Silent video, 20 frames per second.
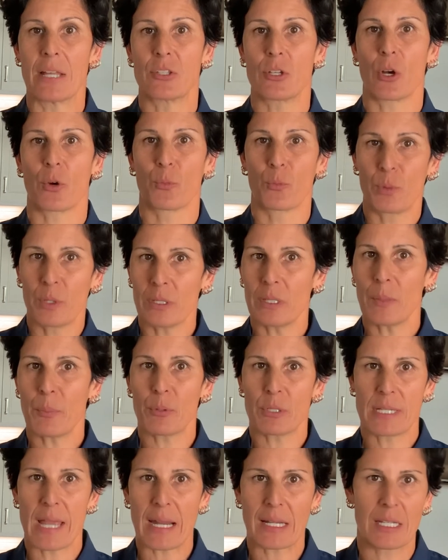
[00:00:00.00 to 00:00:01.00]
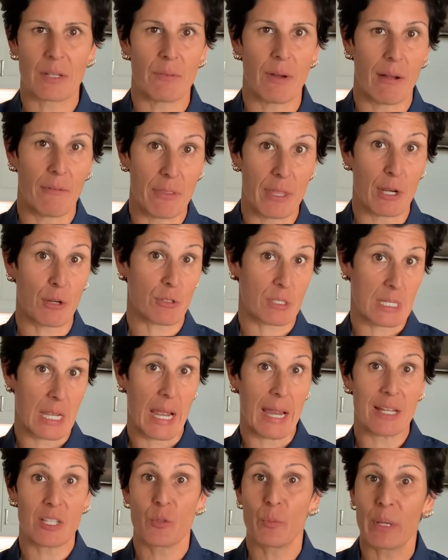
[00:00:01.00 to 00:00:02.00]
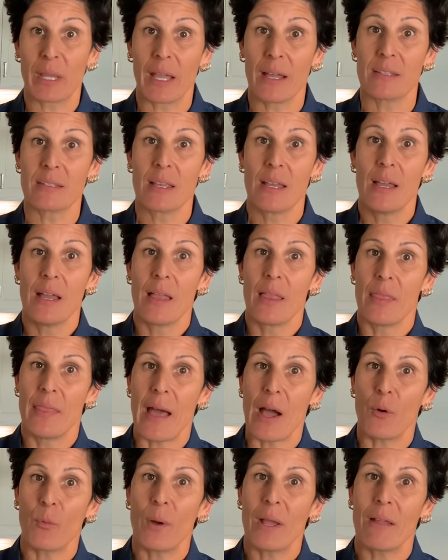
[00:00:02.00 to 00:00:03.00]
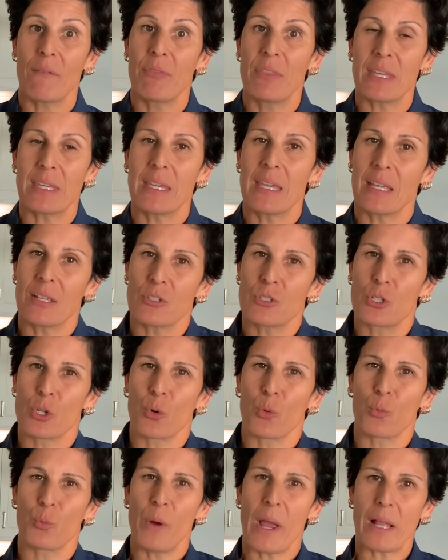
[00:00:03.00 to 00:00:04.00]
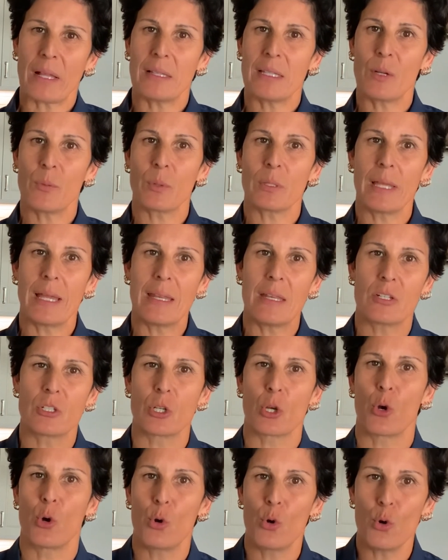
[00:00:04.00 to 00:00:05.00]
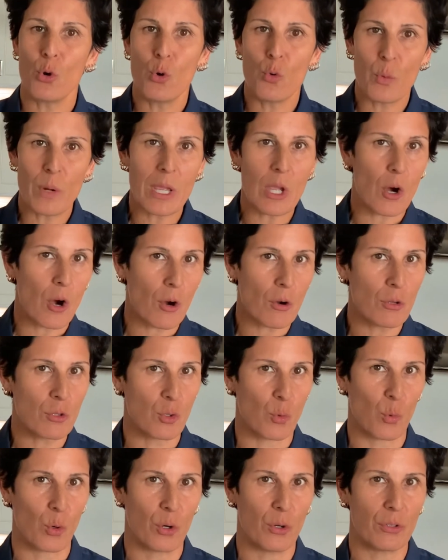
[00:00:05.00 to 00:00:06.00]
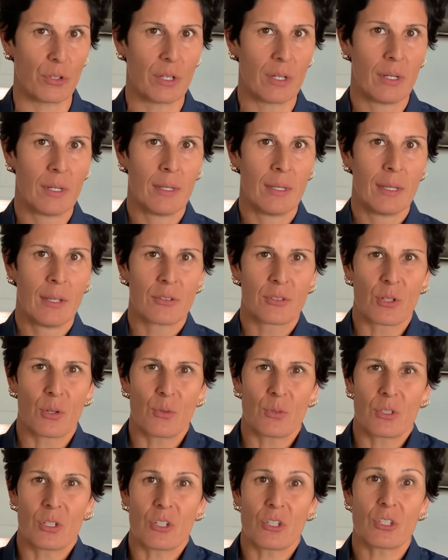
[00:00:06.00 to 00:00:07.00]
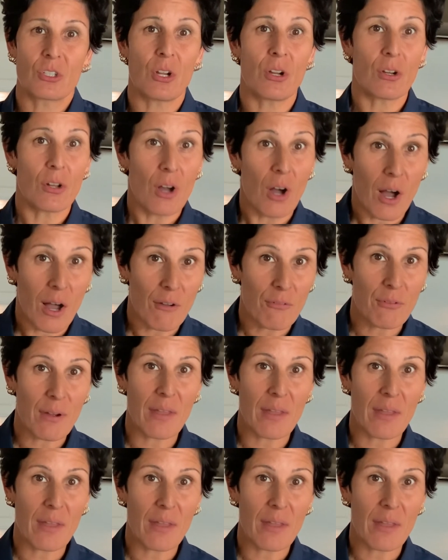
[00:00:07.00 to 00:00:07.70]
are really protective of their sides because that way of thinking is directly related to who we are in the world. So to start off, I